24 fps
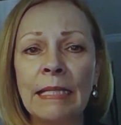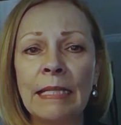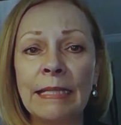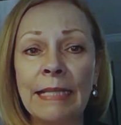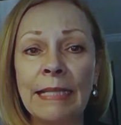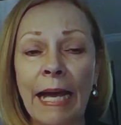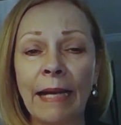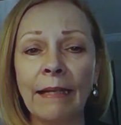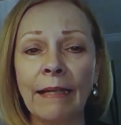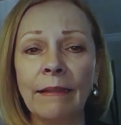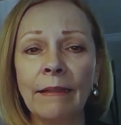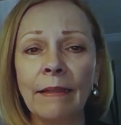
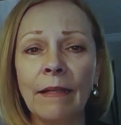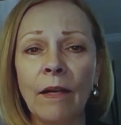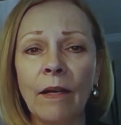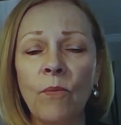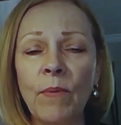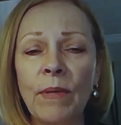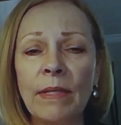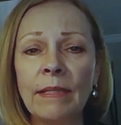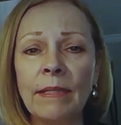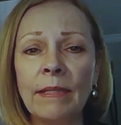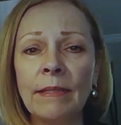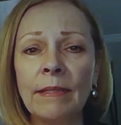Second, a
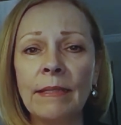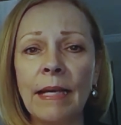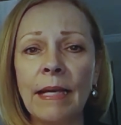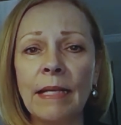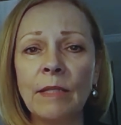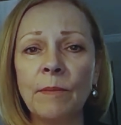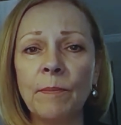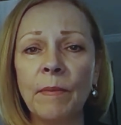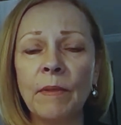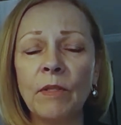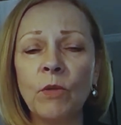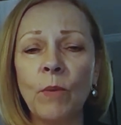risk
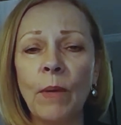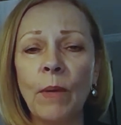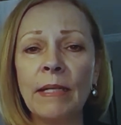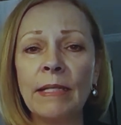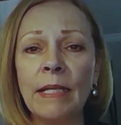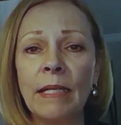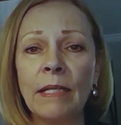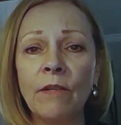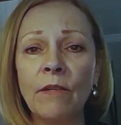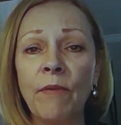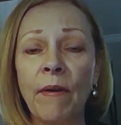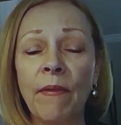assessment to
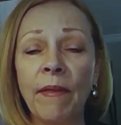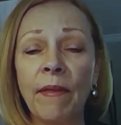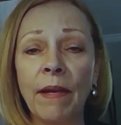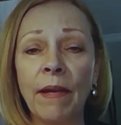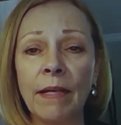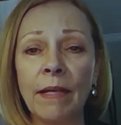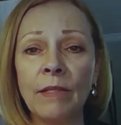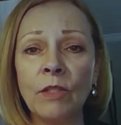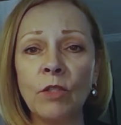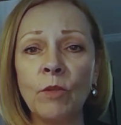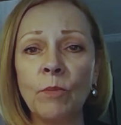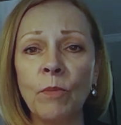identify the
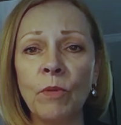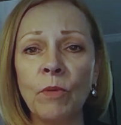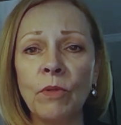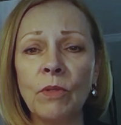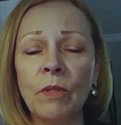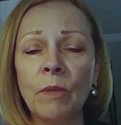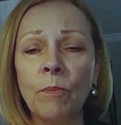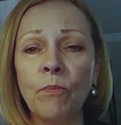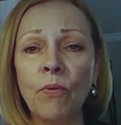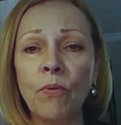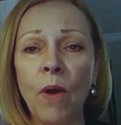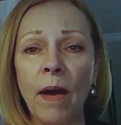
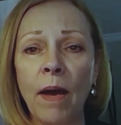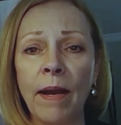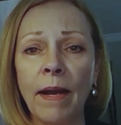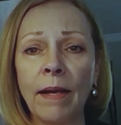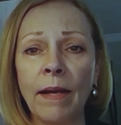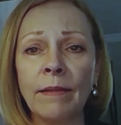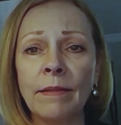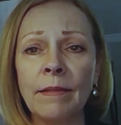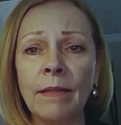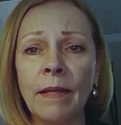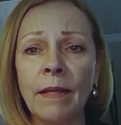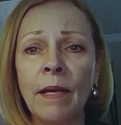customers,
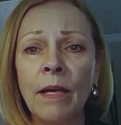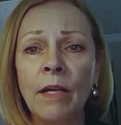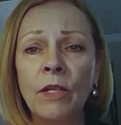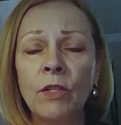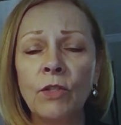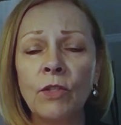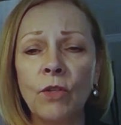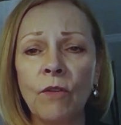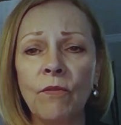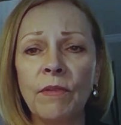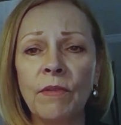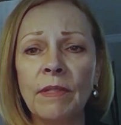products,
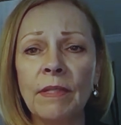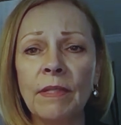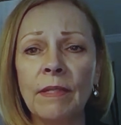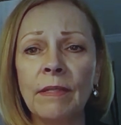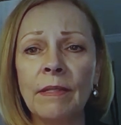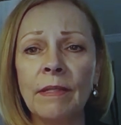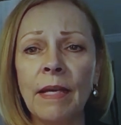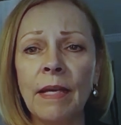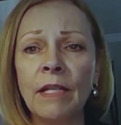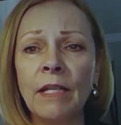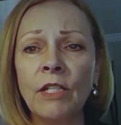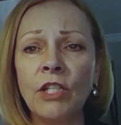
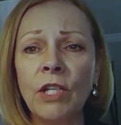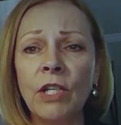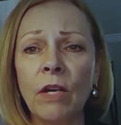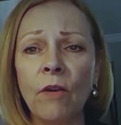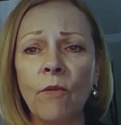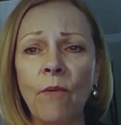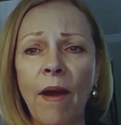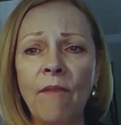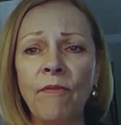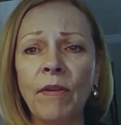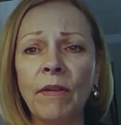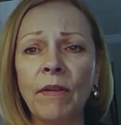services, and
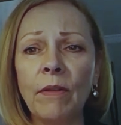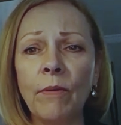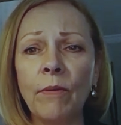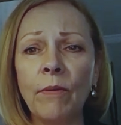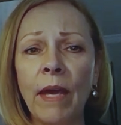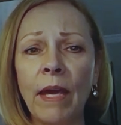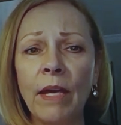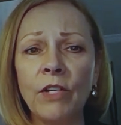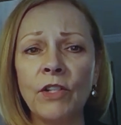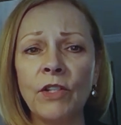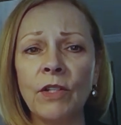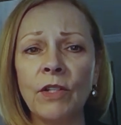geographic
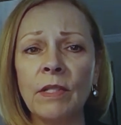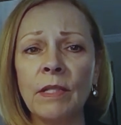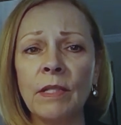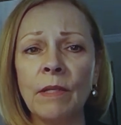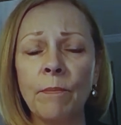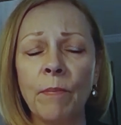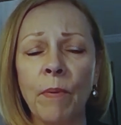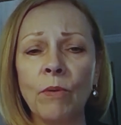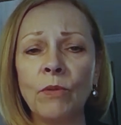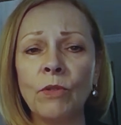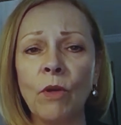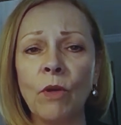locations
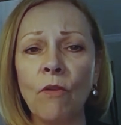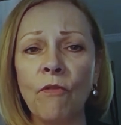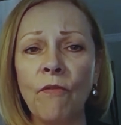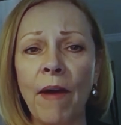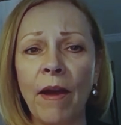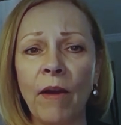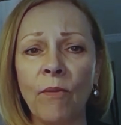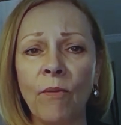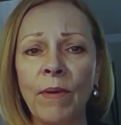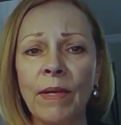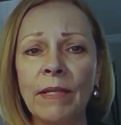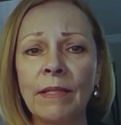that pose
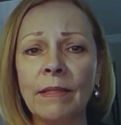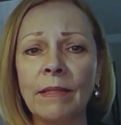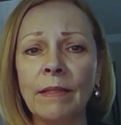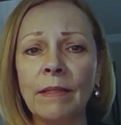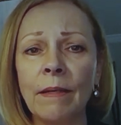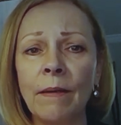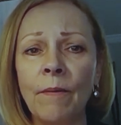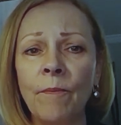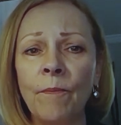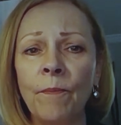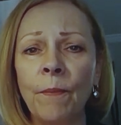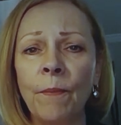OFAC risk.
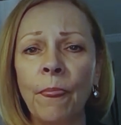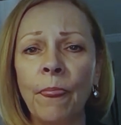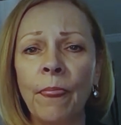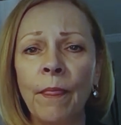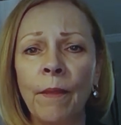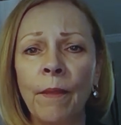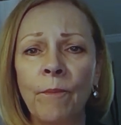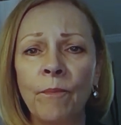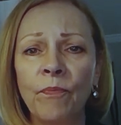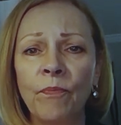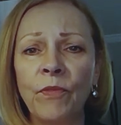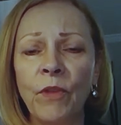
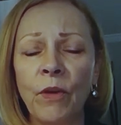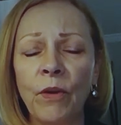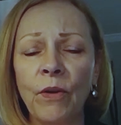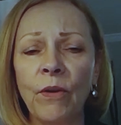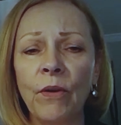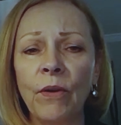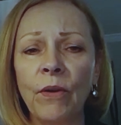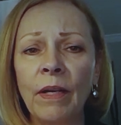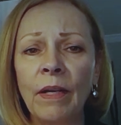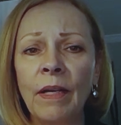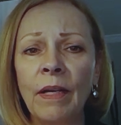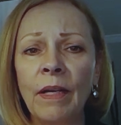
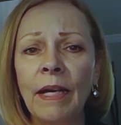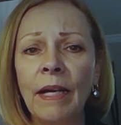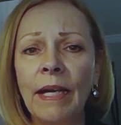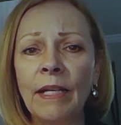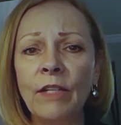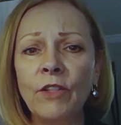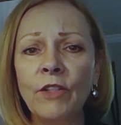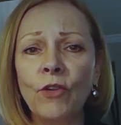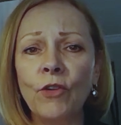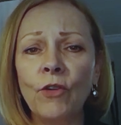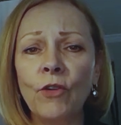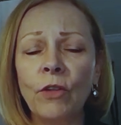Third,
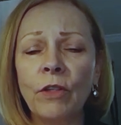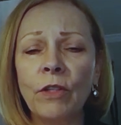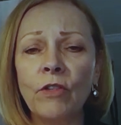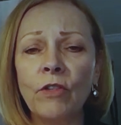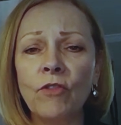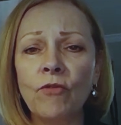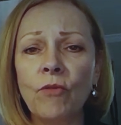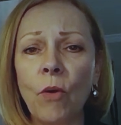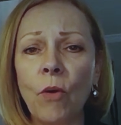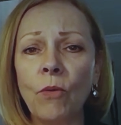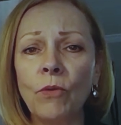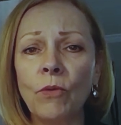internal
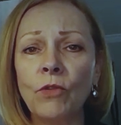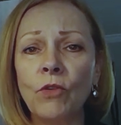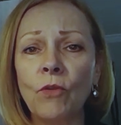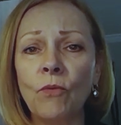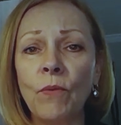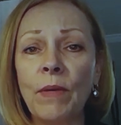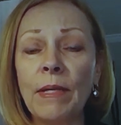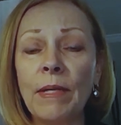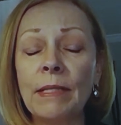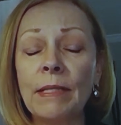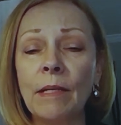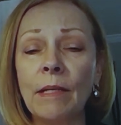controls to
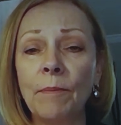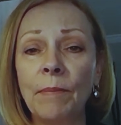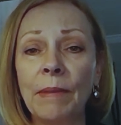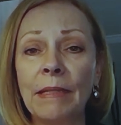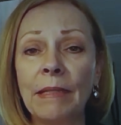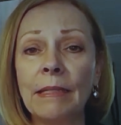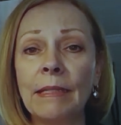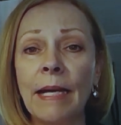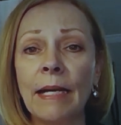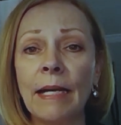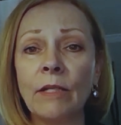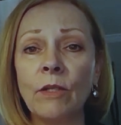reasonably
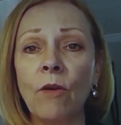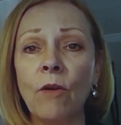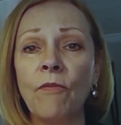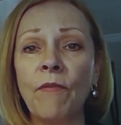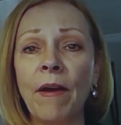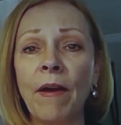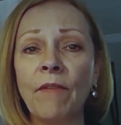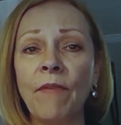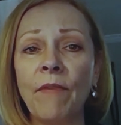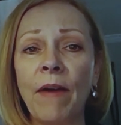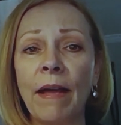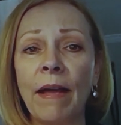detect
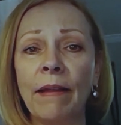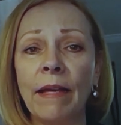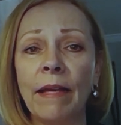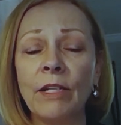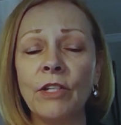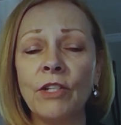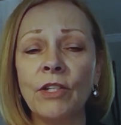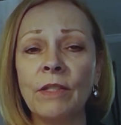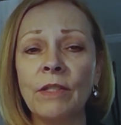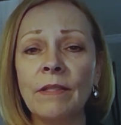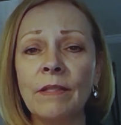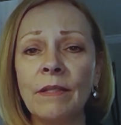OFAC
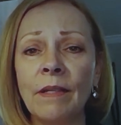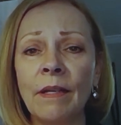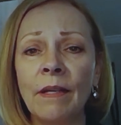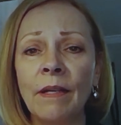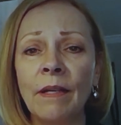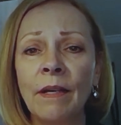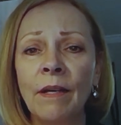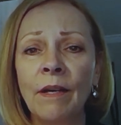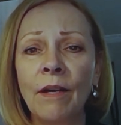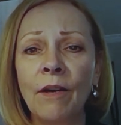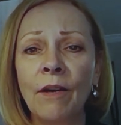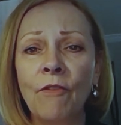violations.
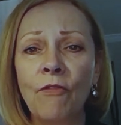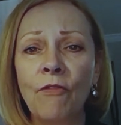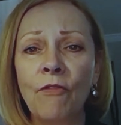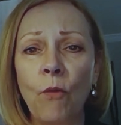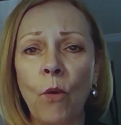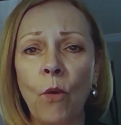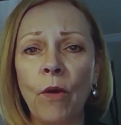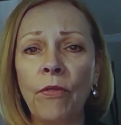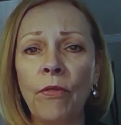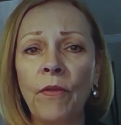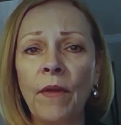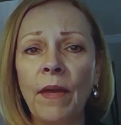
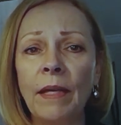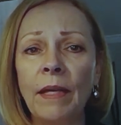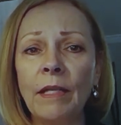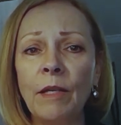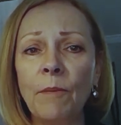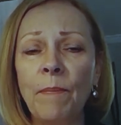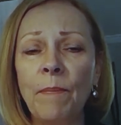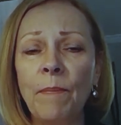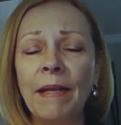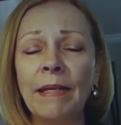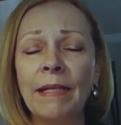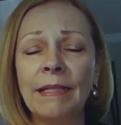Fourth,
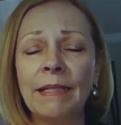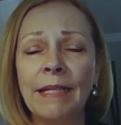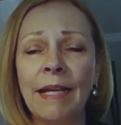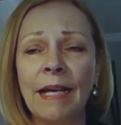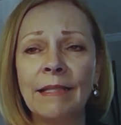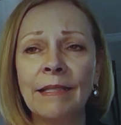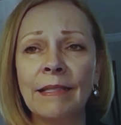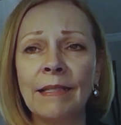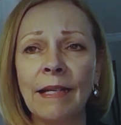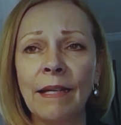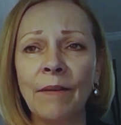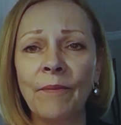independent
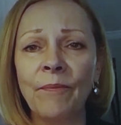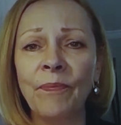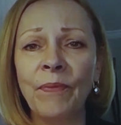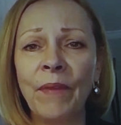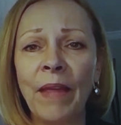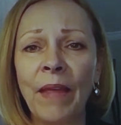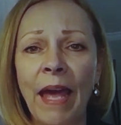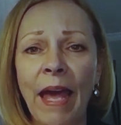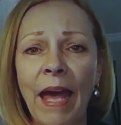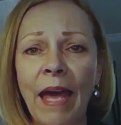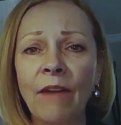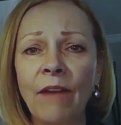testing.
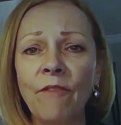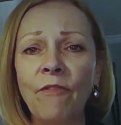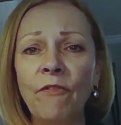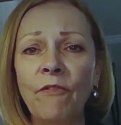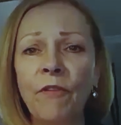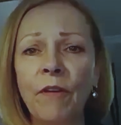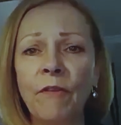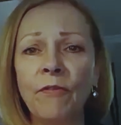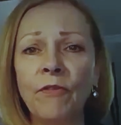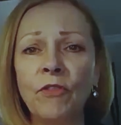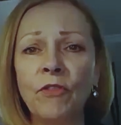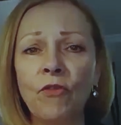And
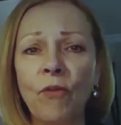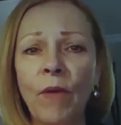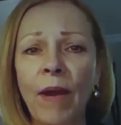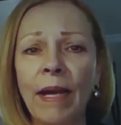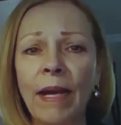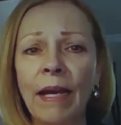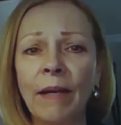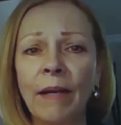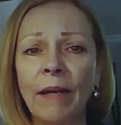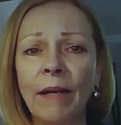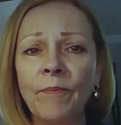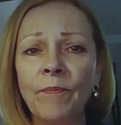fifth,
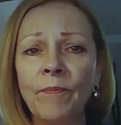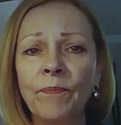training.